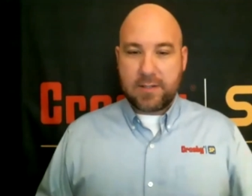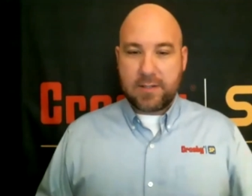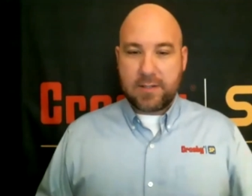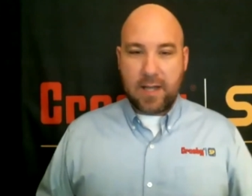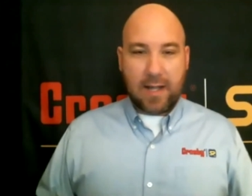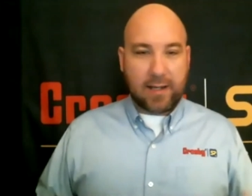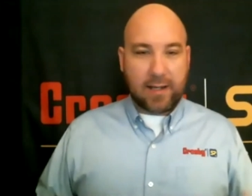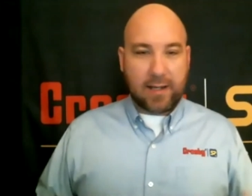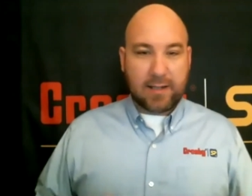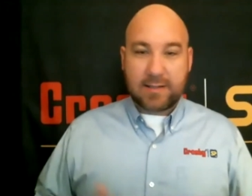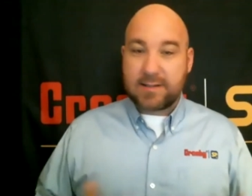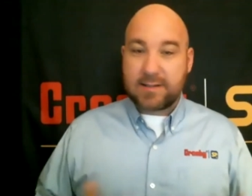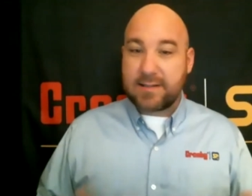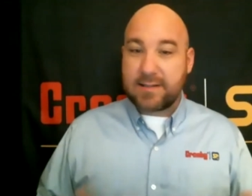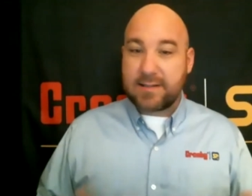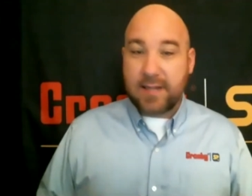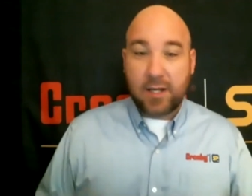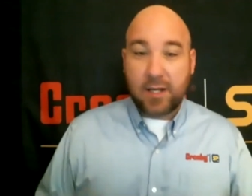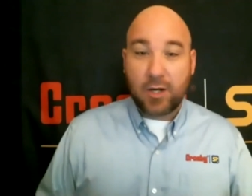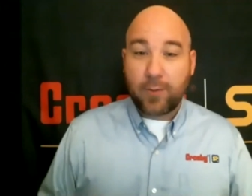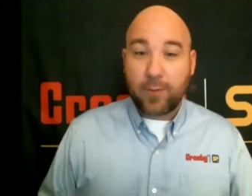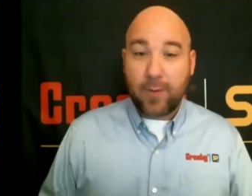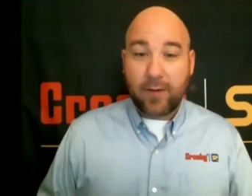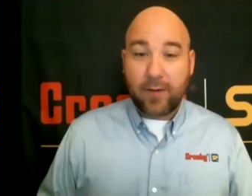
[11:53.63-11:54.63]
I can see it
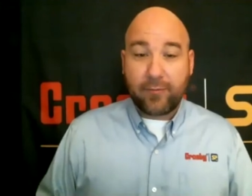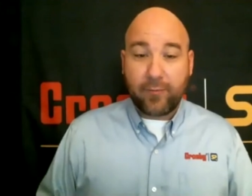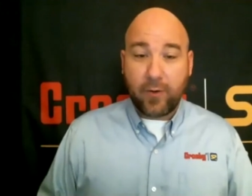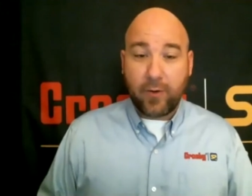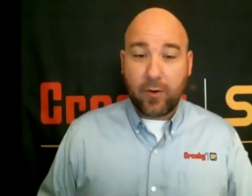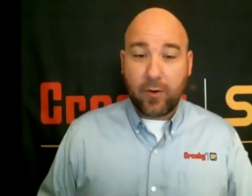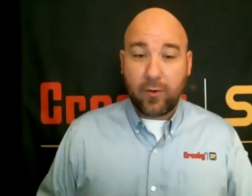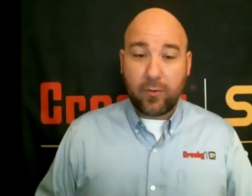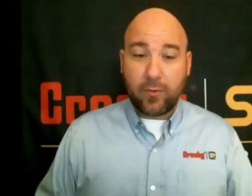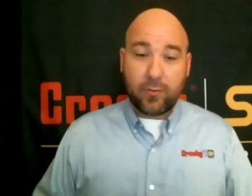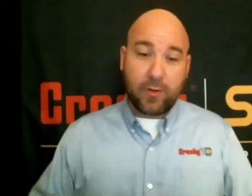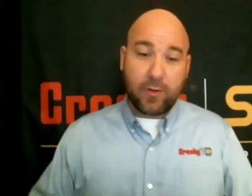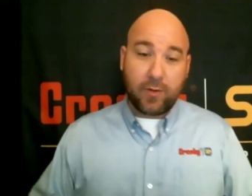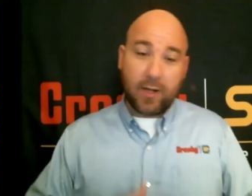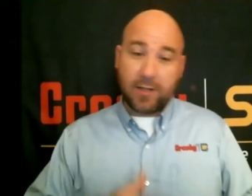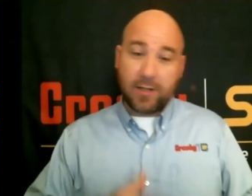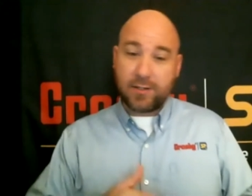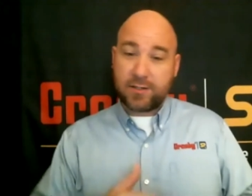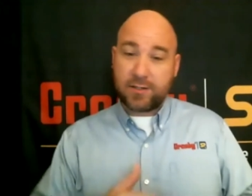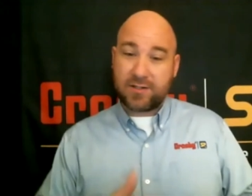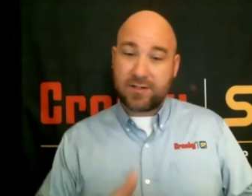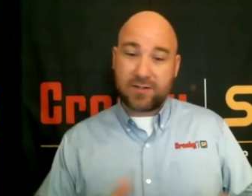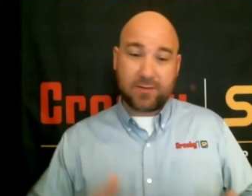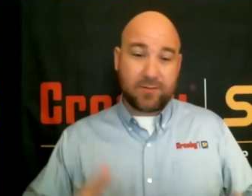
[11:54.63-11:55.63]
on my phone and
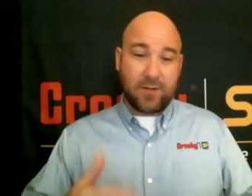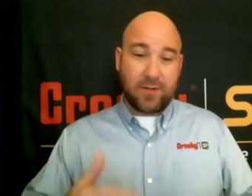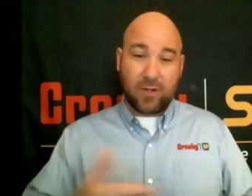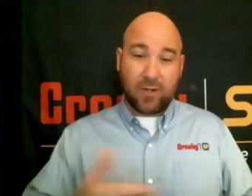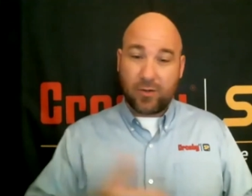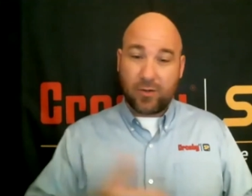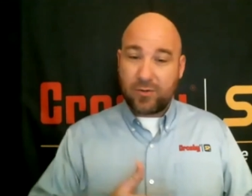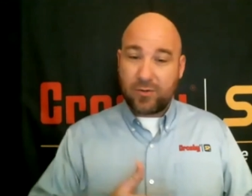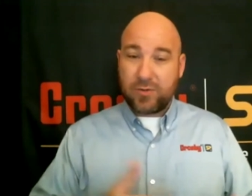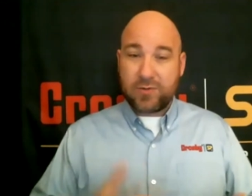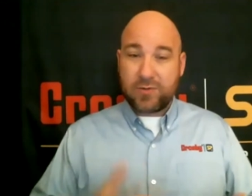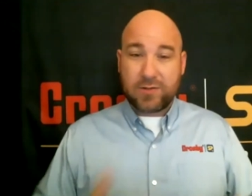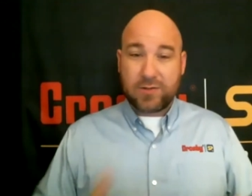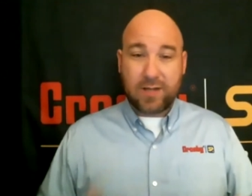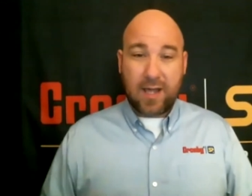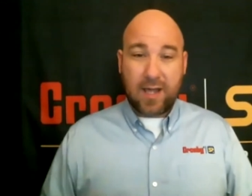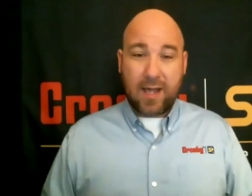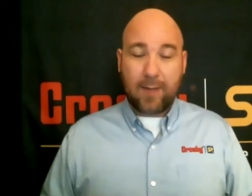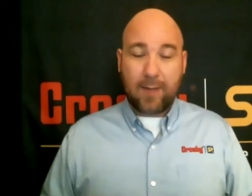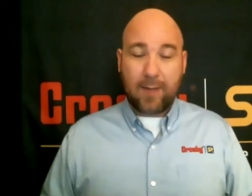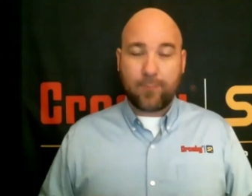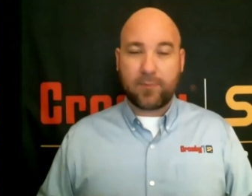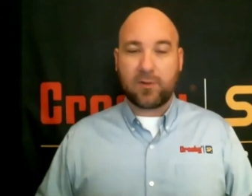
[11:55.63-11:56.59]
just you know use an app.